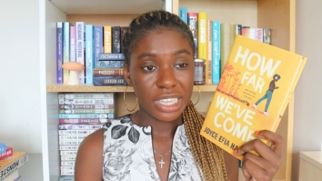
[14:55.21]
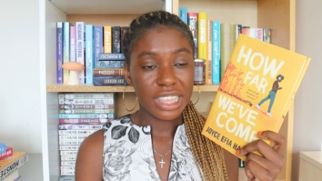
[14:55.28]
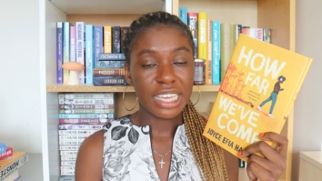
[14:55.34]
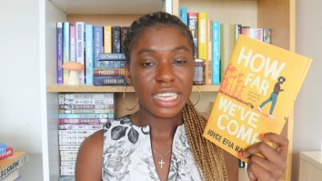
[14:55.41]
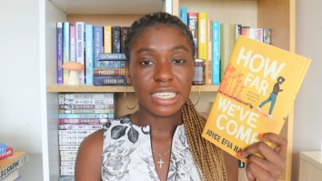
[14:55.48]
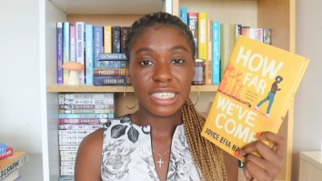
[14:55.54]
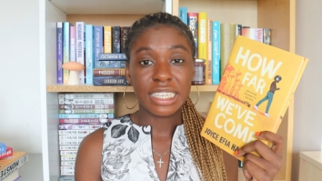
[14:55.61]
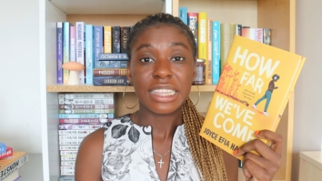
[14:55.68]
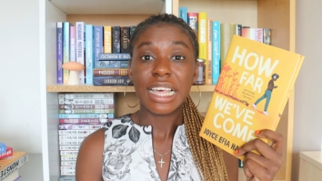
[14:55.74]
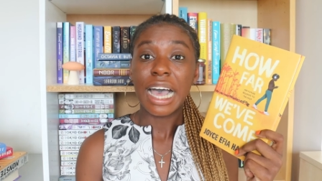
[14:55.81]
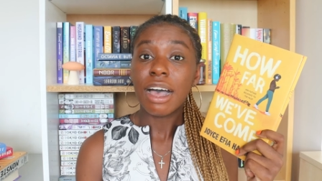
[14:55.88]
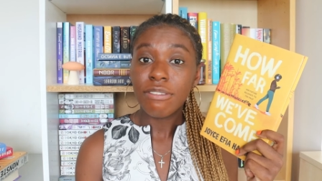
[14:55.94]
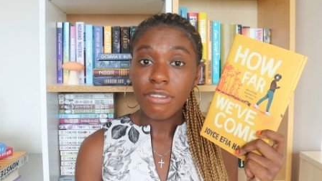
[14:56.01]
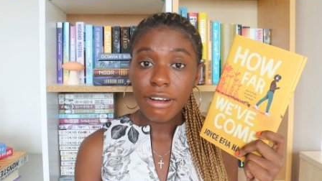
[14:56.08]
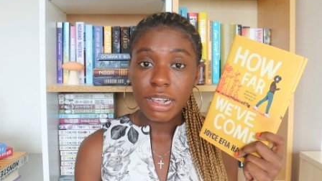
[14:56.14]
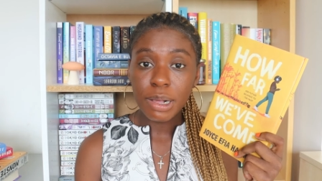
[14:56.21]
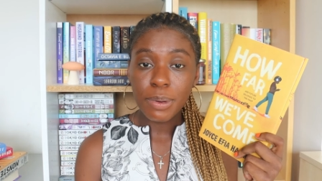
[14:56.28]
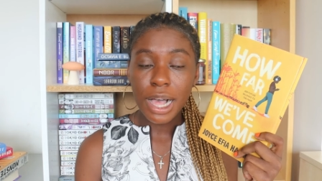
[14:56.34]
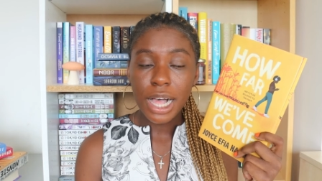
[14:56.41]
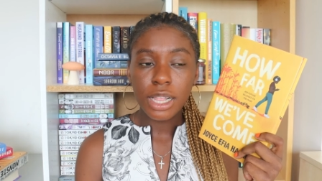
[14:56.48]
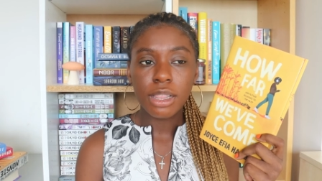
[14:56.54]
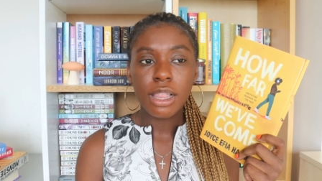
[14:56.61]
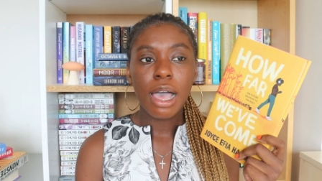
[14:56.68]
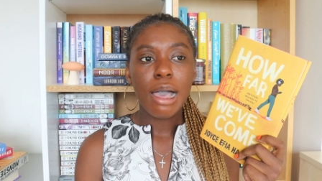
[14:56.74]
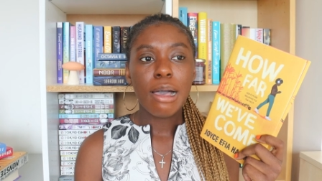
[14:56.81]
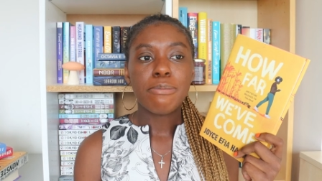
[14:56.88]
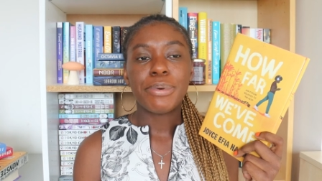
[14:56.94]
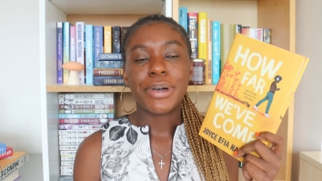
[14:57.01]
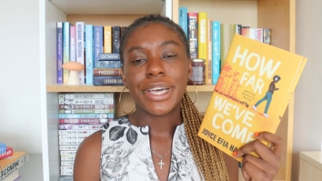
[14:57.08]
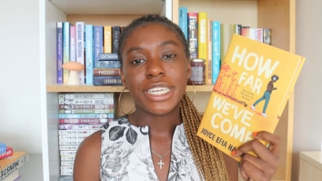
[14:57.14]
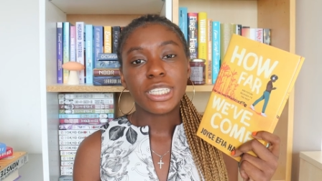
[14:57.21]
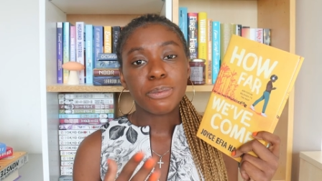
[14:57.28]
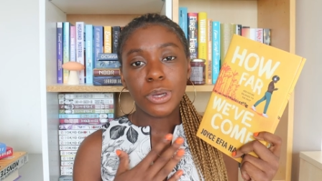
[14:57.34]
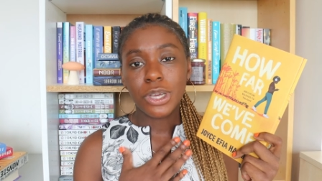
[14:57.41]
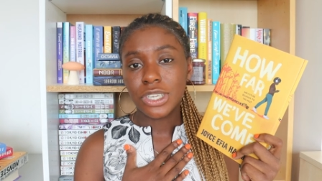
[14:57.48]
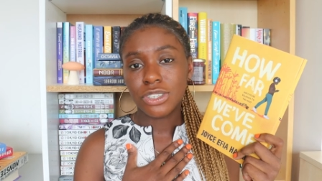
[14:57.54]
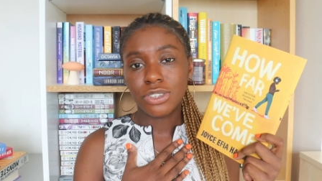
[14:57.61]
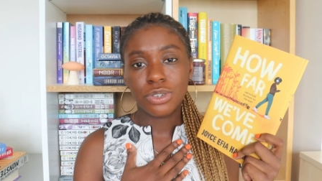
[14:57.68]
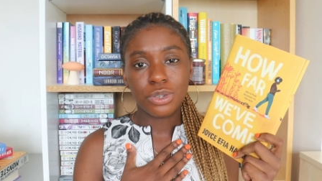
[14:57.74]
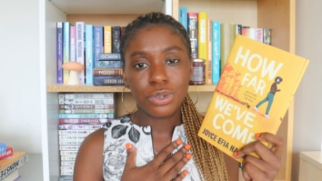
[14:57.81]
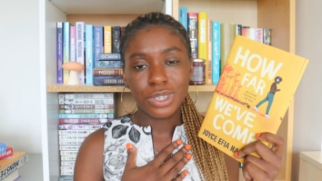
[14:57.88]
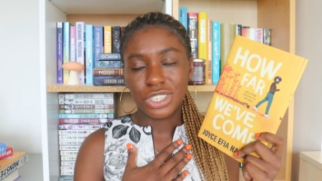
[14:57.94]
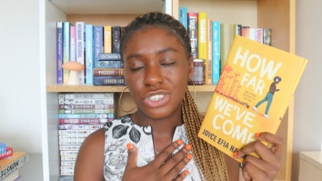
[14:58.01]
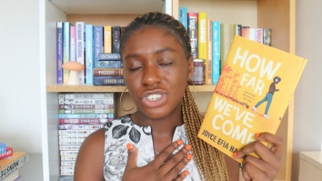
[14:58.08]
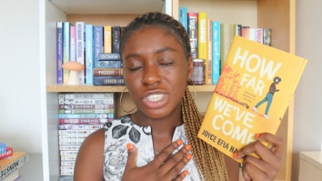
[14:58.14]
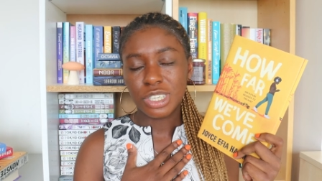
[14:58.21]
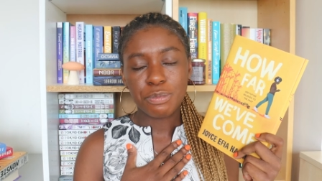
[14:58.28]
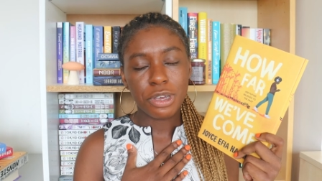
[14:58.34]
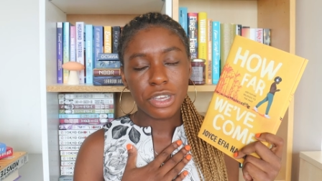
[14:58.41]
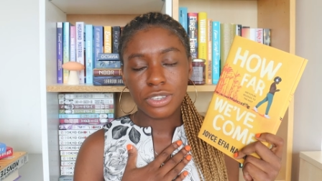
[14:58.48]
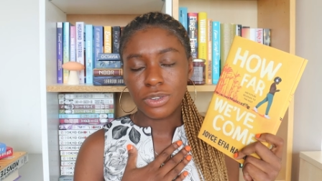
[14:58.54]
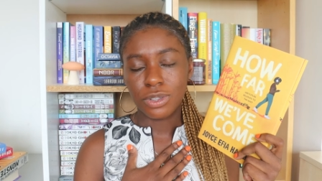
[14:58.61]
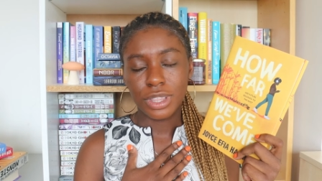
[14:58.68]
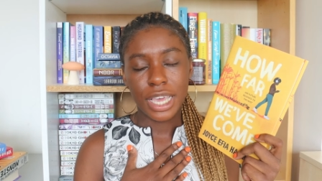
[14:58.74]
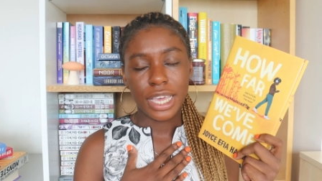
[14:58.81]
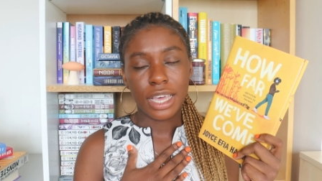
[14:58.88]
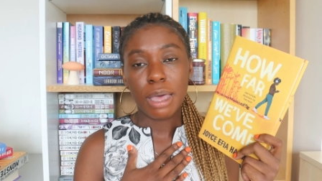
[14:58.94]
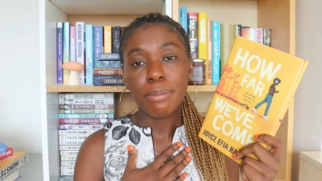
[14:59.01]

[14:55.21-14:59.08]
I think it did that very well, but it's personal, it's just a personal thing.